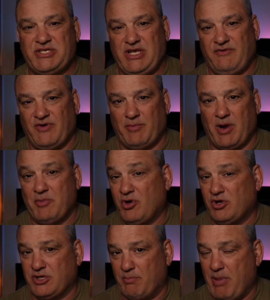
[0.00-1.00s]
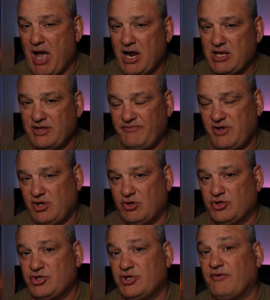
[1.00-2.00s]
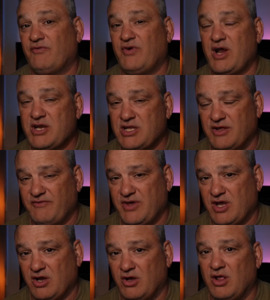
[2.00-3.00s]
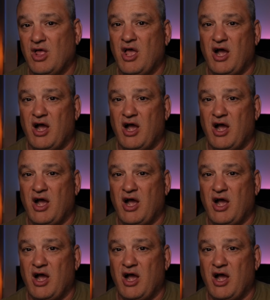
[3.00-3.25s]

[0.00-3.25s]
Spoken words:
see from, I'm going to call it the back of the vehicle to the front of the vehicle,